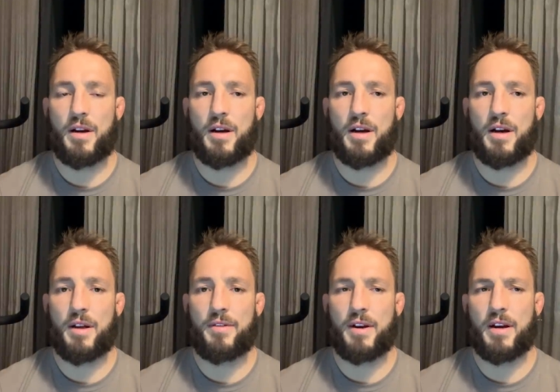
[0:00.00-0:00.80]
uh, I
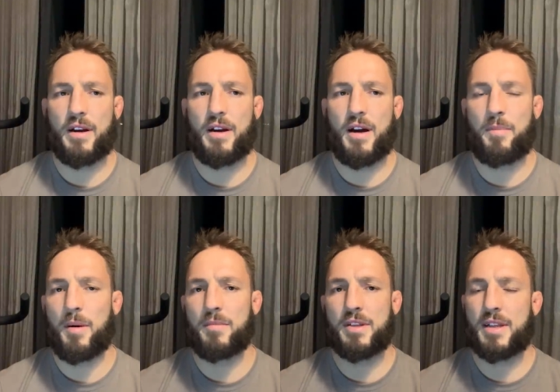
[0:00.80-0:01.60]
think I
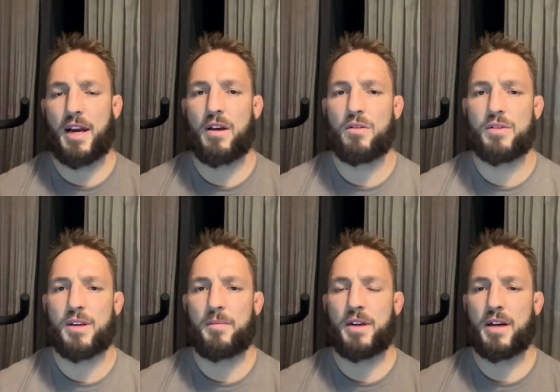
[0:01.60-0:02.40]
bumped the scale or
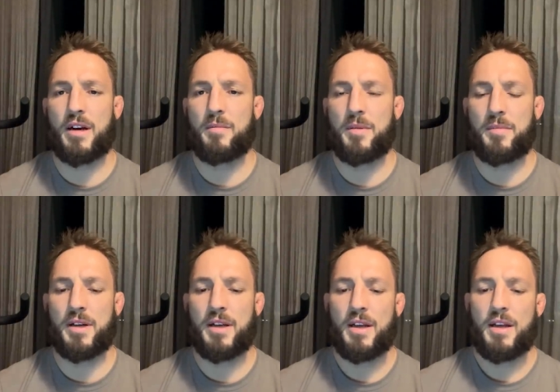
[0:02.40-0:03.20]
something. I can't
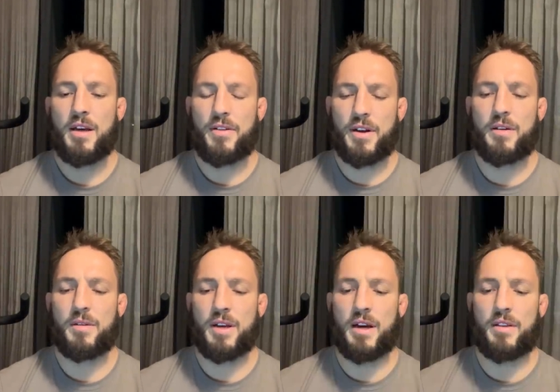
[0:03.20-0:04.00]
remember. I think
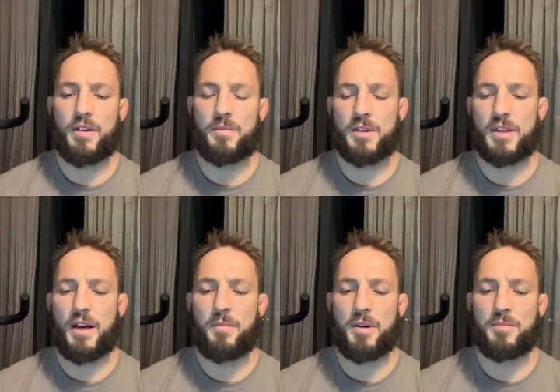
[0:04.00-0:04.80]
it, yeah, I'm gonna say
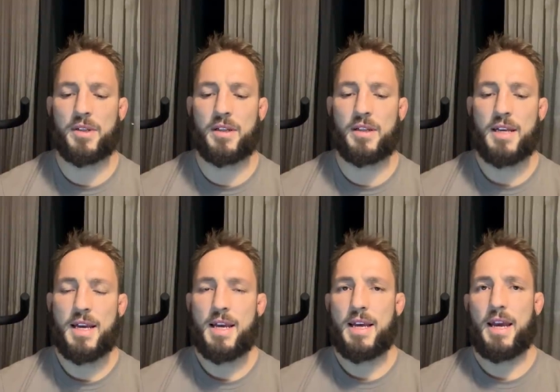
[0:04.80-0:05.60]
I bumped it,
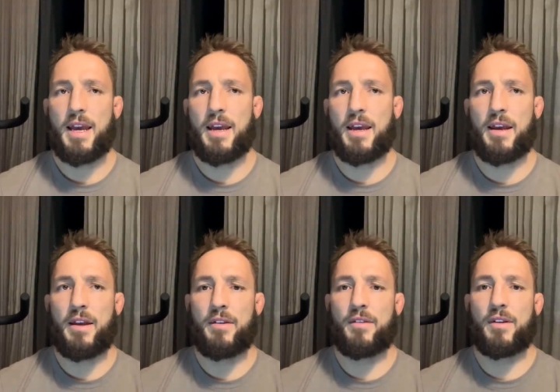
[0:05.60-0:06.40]

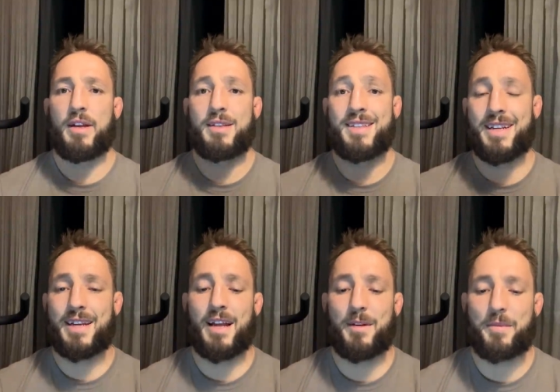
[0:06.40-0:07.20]
and it
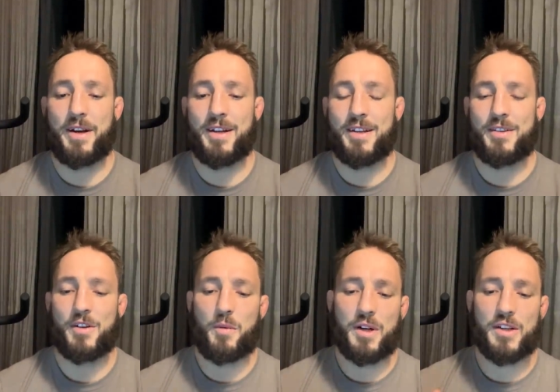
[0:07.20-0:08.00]
decalibrated. And
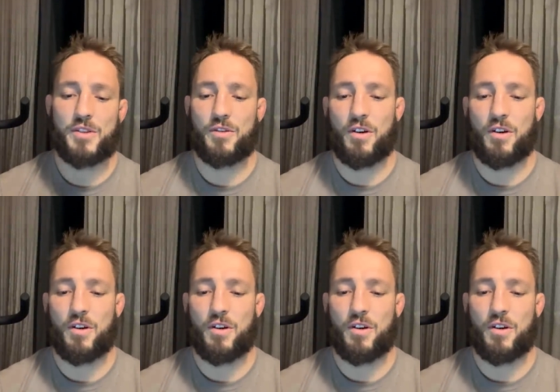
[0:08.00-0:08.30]
so when I stood